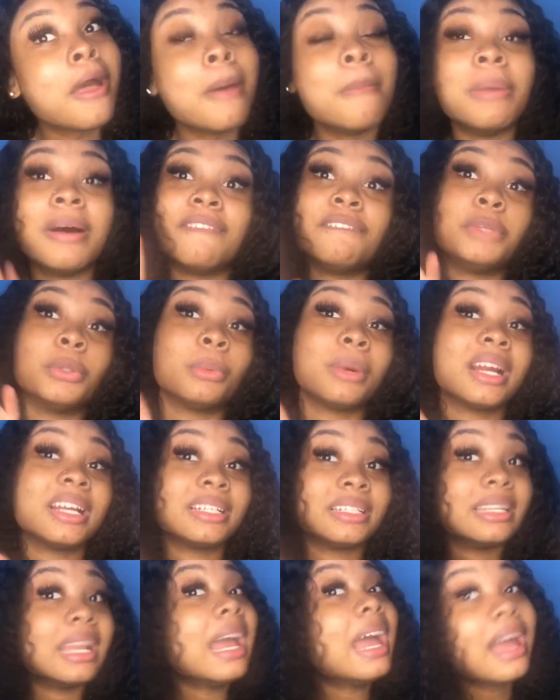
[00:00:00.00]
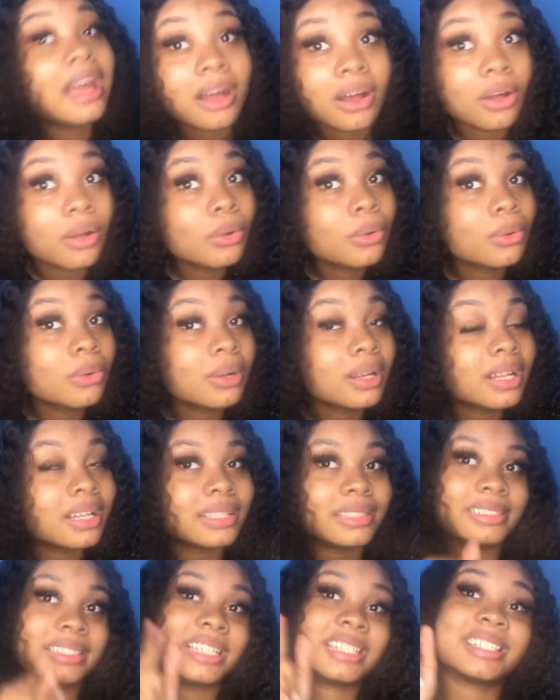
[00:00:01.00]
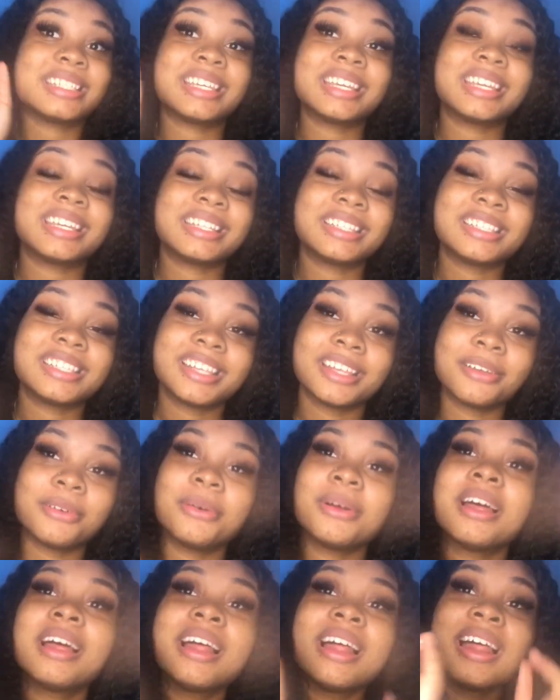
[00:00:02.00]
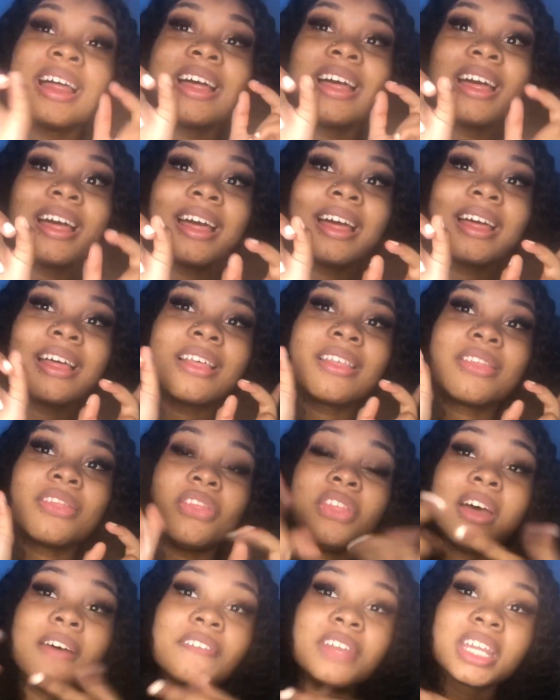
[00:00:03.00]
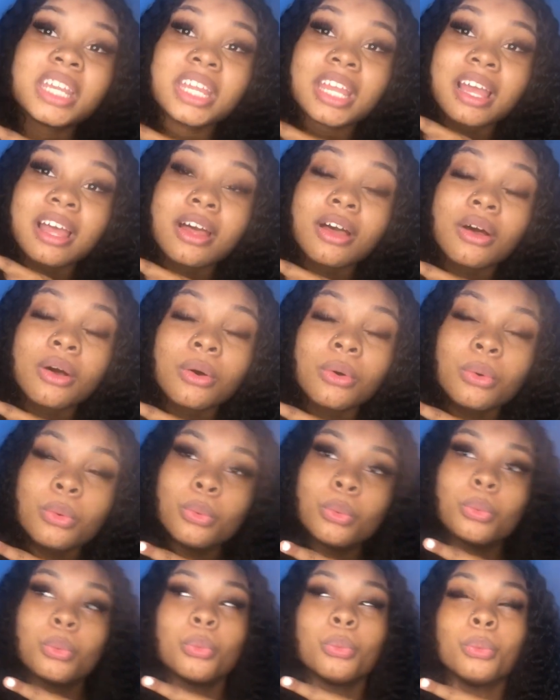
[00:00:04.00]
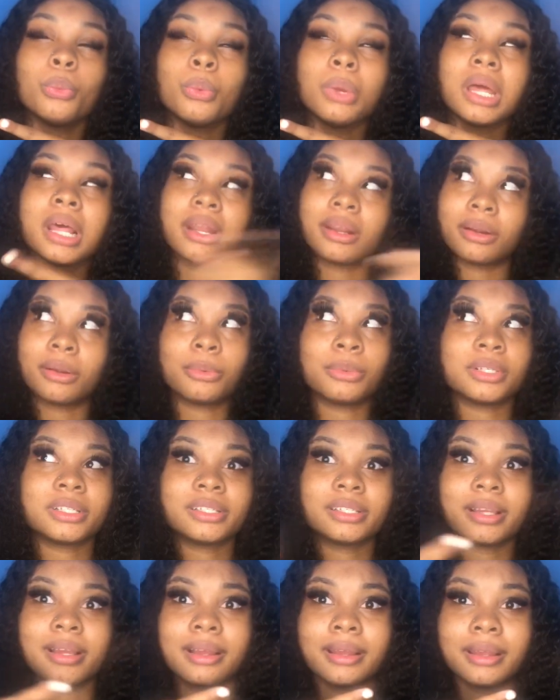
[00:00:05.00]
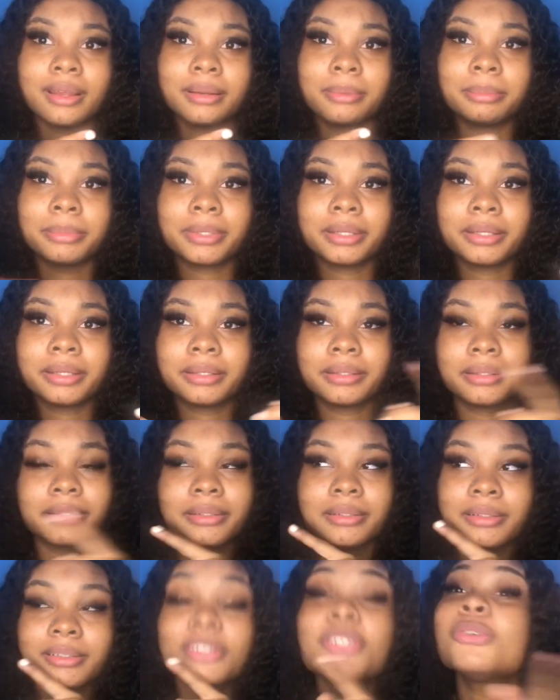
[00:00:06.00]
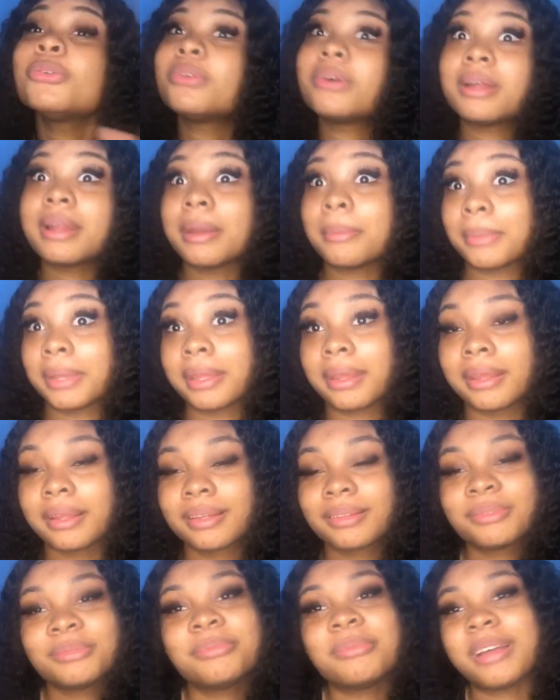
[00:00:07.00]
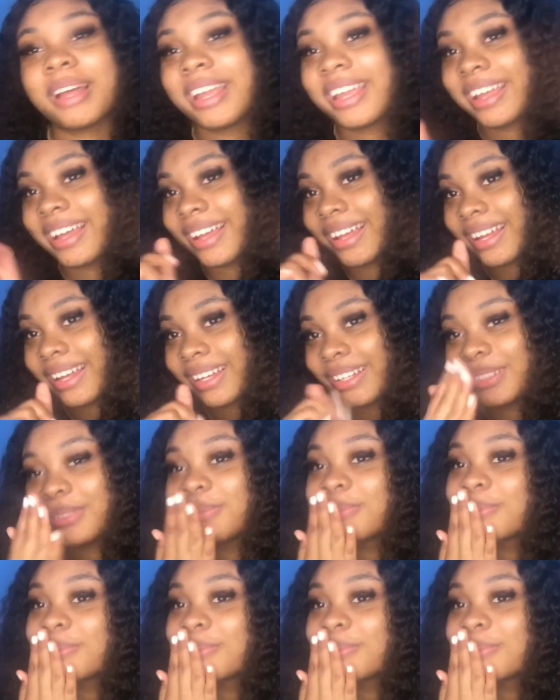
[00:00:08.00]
But for right now, let's get into the video. I don't know which side, but you know what I mean. Bye y'all.